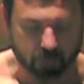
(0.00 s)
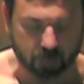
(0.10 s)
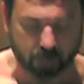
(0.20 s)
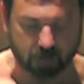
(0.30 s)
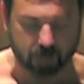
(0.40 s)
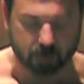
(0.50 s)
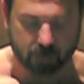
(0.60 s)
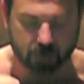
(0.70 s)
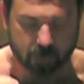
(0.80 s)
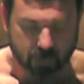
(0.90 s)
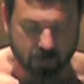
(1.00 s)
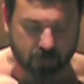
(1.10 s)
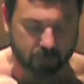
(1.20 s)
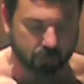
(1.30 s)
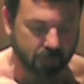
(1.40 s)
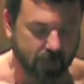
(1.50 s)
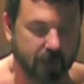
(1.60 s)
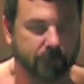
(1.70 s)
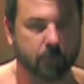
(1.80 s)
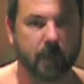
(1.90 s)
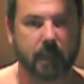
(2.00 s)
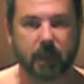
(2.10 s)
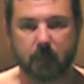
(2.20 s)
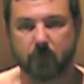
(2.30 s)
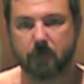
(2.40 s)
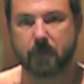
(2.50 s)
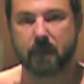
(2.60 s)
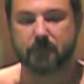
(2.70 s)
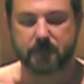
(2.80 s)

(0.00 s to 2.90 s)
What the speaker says: cook it in a real heavy way like you would beef.